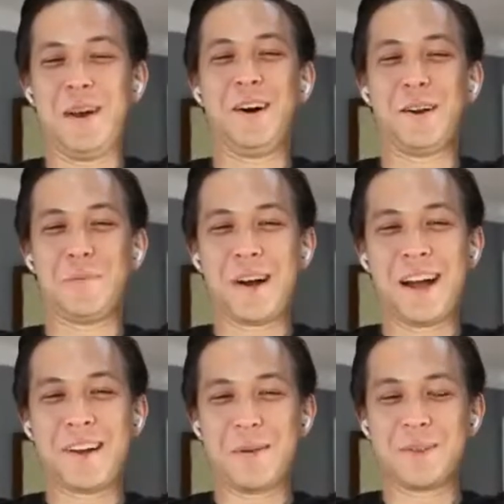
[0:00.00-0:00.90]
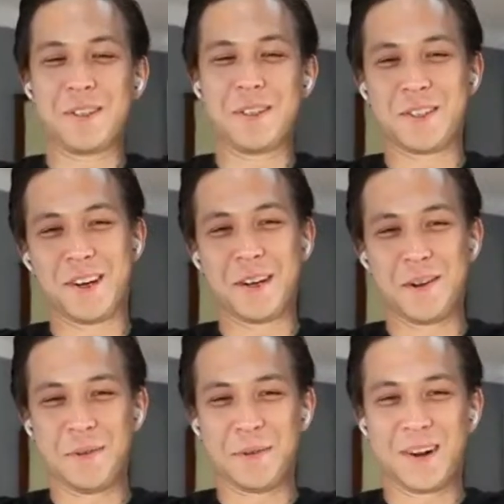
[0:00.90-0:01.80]
on a prior episode, sorry to
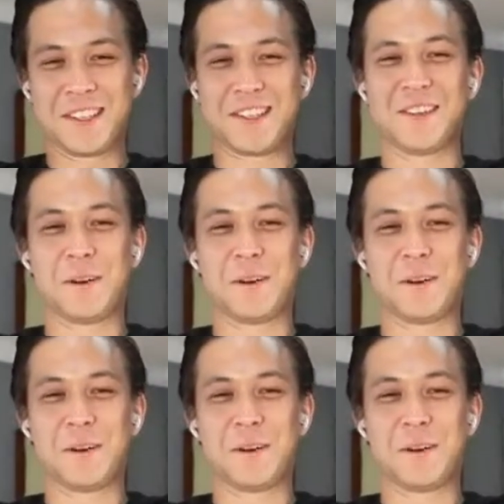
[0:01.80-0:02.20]
interrupt the roster.